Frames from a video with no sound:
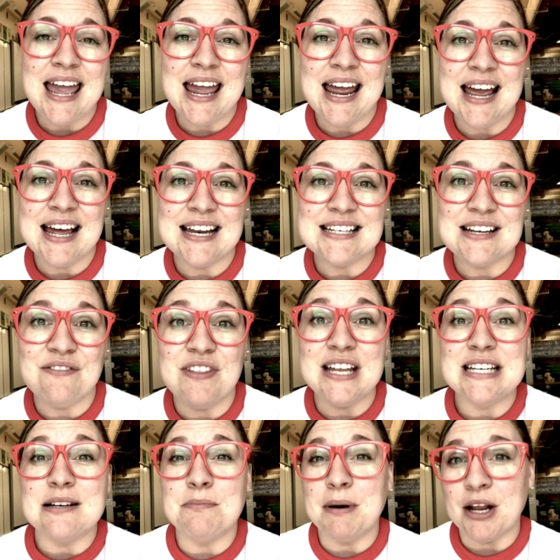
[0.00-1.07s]
and if they
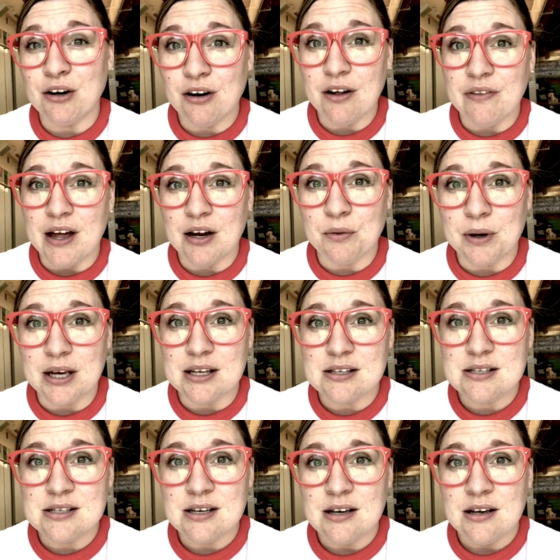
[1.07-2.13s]
did better on that
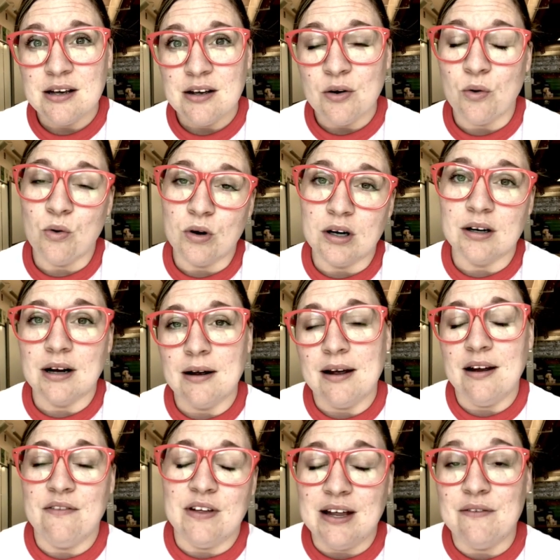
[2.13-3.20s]
quiz, or
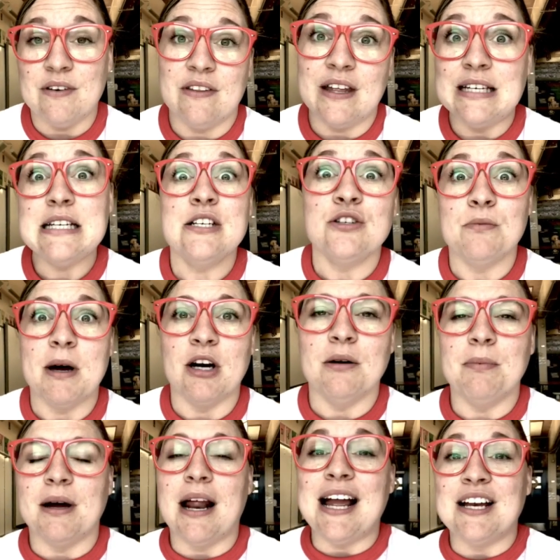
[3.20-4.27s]
if they didn't do
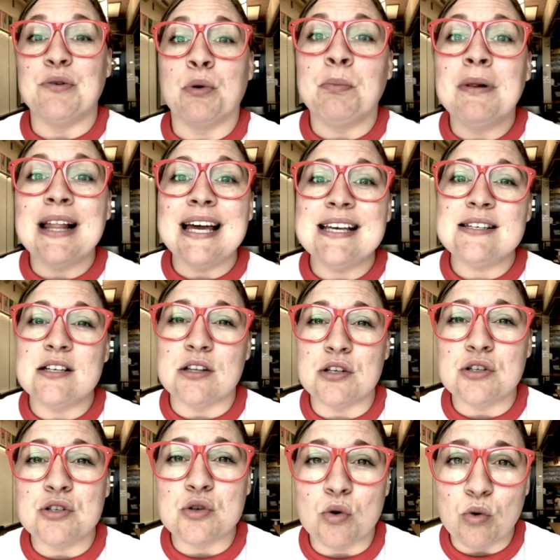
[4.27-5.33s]
better, but I replaced the
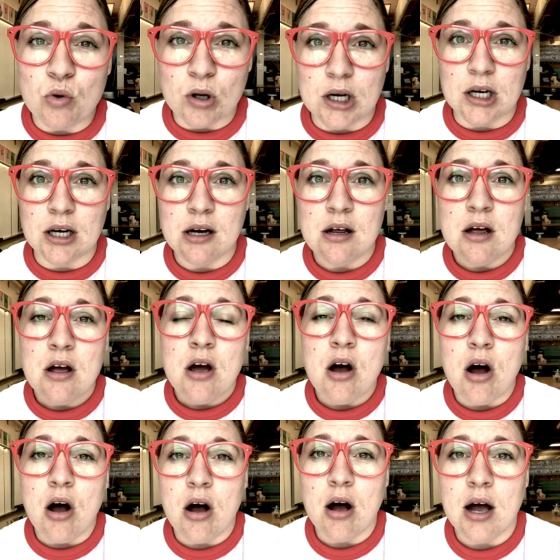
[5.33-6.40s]
score
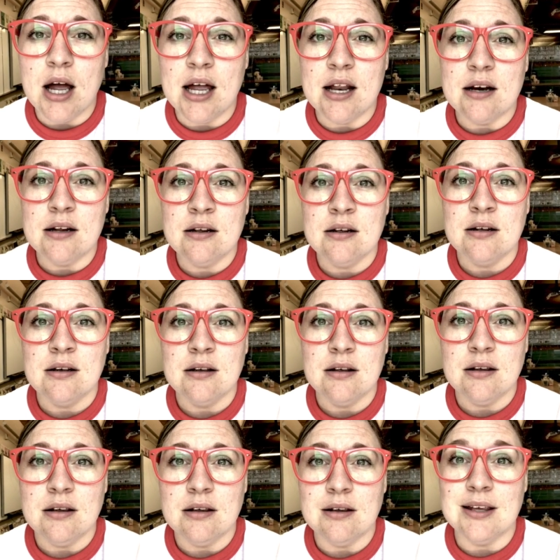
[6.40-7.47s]
on
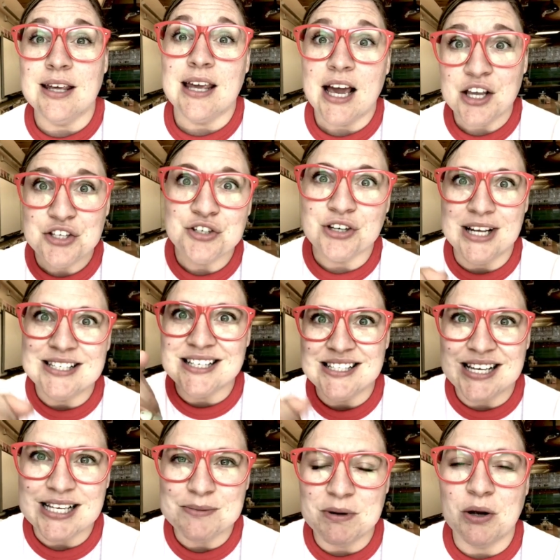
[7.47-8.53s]
yesterday's
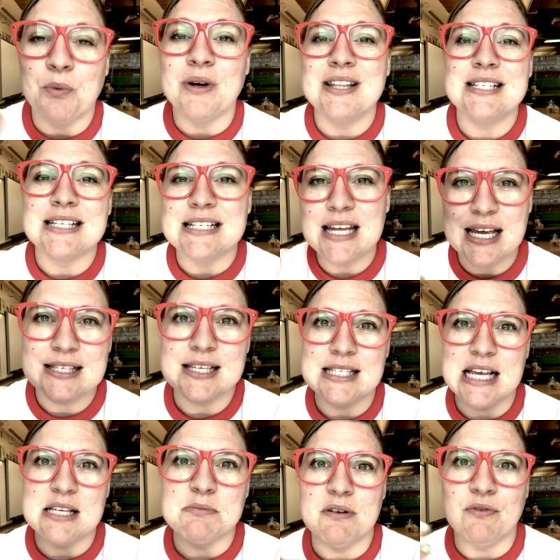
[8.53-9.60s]
assessment with today's
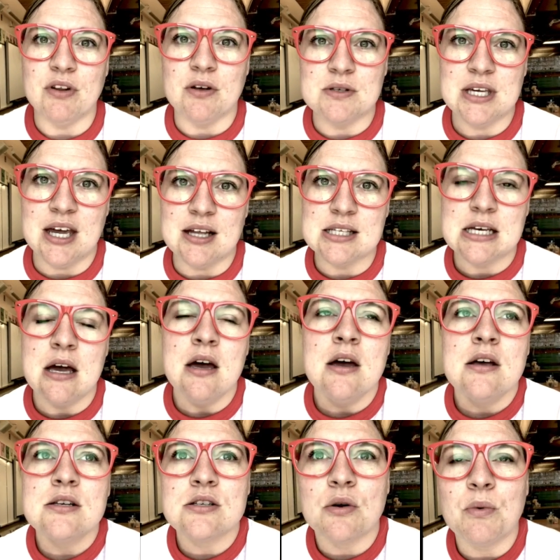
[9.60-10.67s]
assessment for those kids.
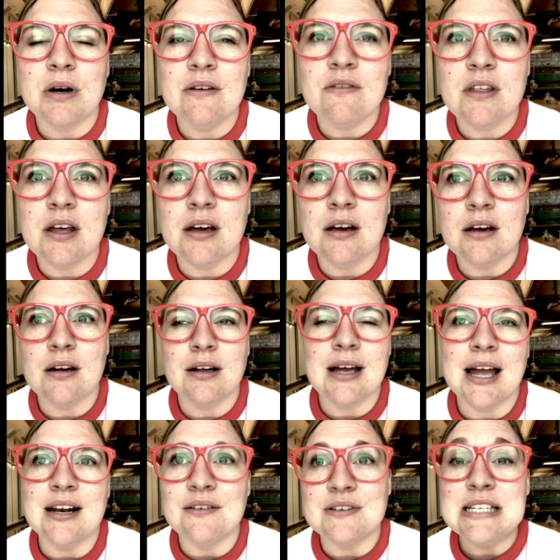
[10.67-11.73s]
So one of the
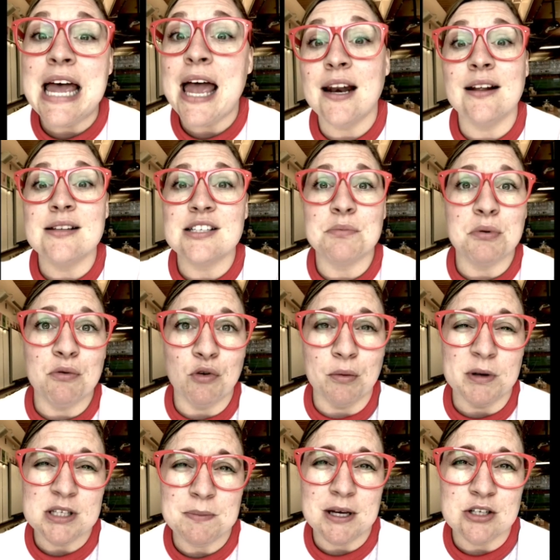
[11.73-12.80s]
kind of tenets of
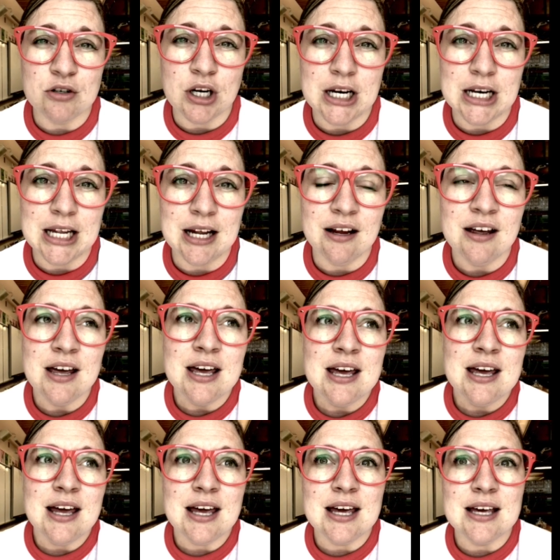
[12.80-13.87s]
performance-based grading
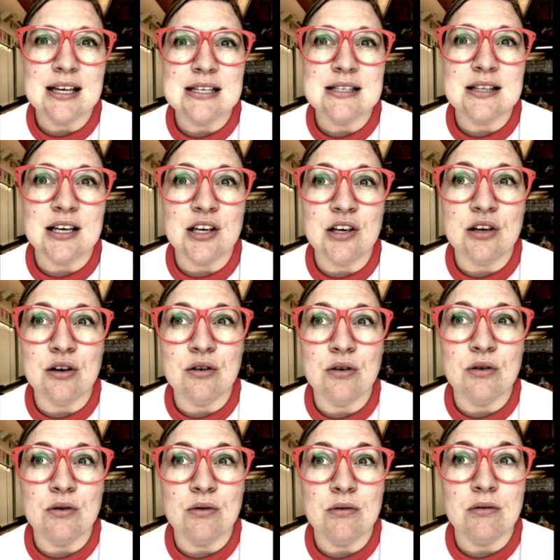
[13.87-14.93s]
is that
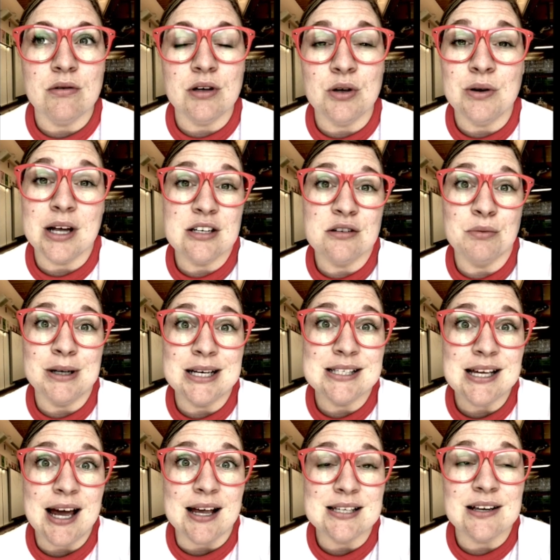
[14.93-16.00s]
you get to
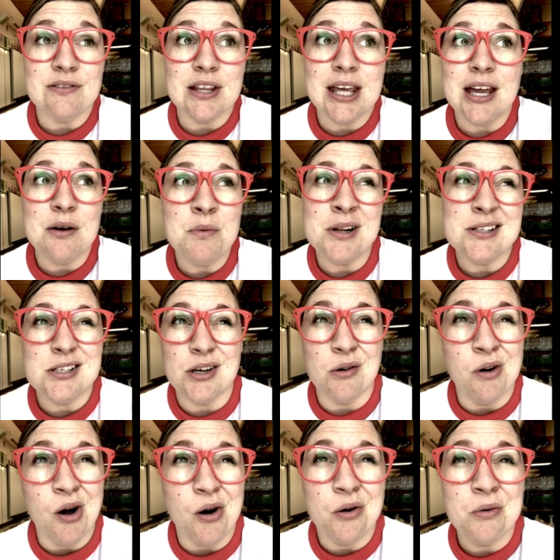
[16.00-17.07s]
reassess. If the kid wants to
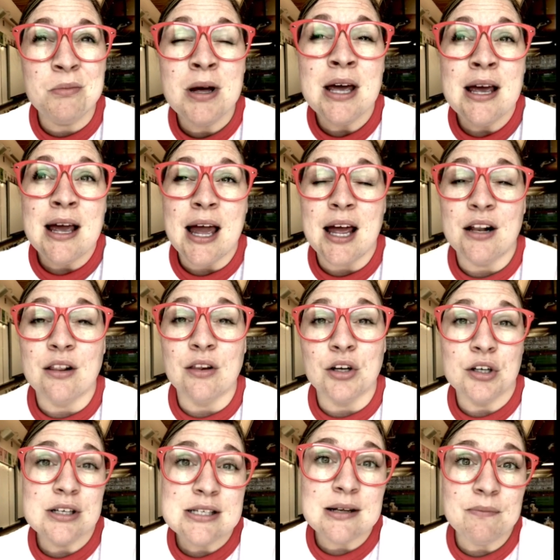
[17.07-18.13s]
go home and
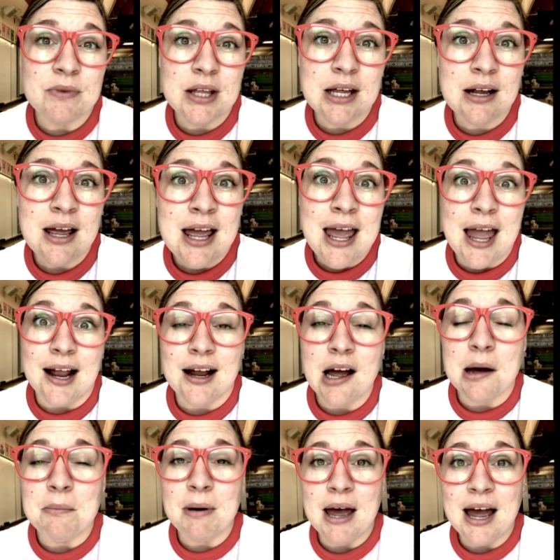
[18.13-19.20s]
learn something and
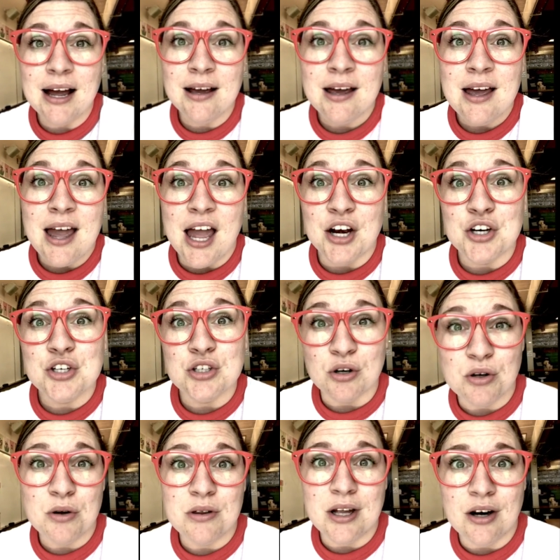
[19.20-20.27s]
come back and show
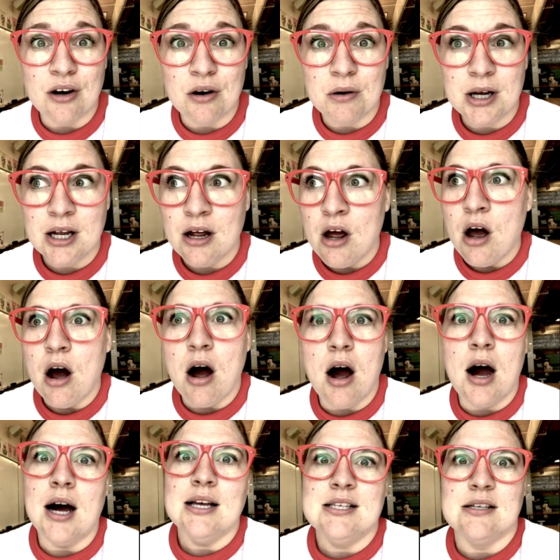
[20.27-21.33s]
you they know it,
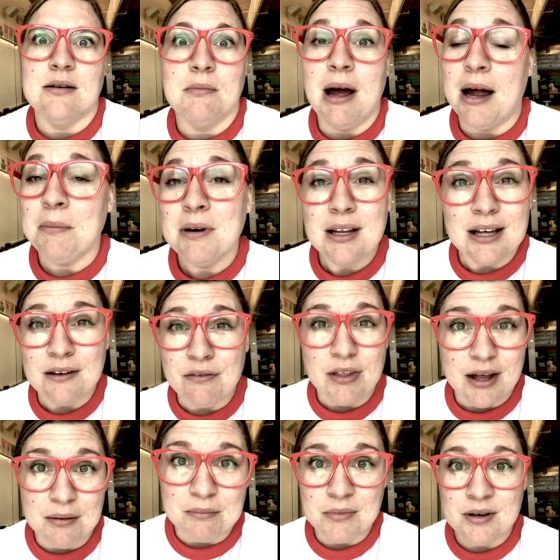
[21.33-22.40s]
awesome. I'm going to give
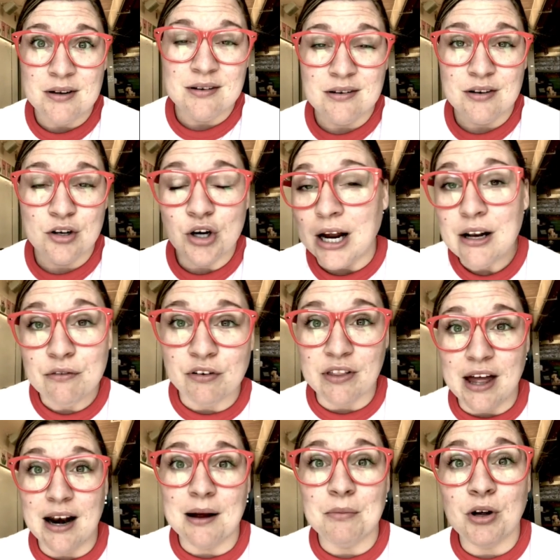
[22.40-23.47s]
them credit for
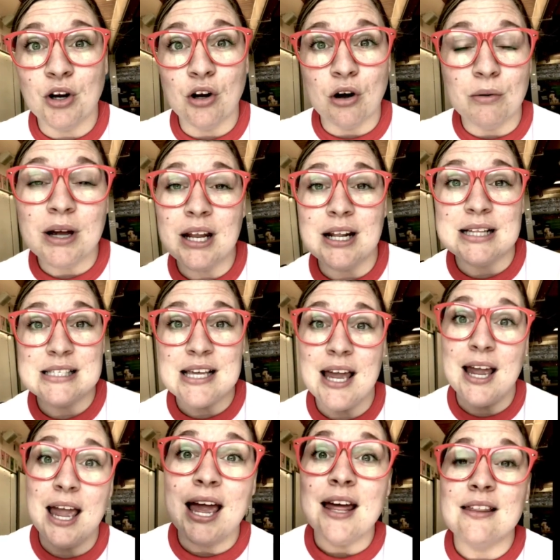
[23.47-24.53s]
that. I'm going to go in and
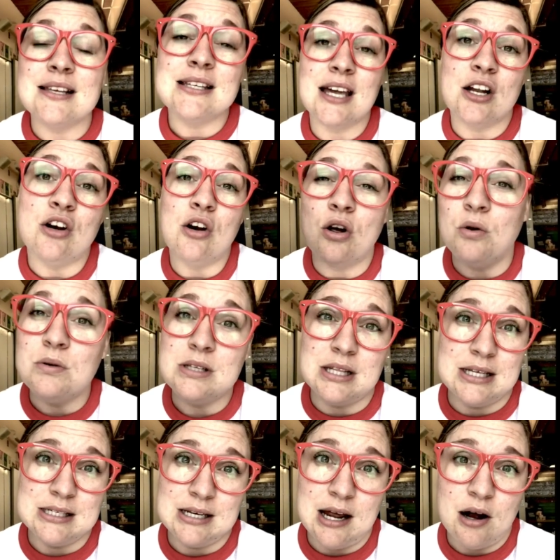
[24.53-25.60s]
say, hey, this kid knows
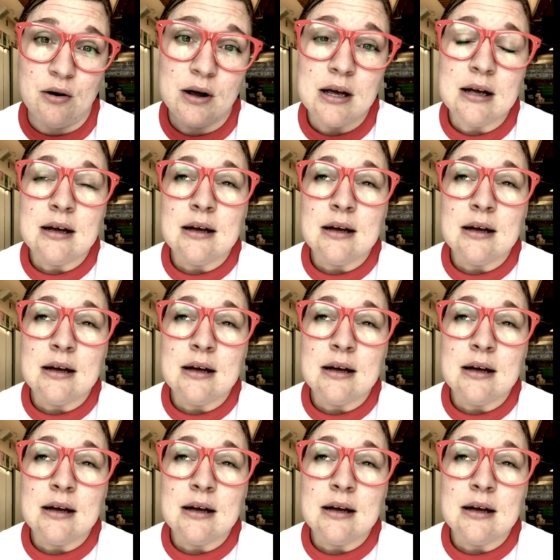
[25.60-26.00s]
this now.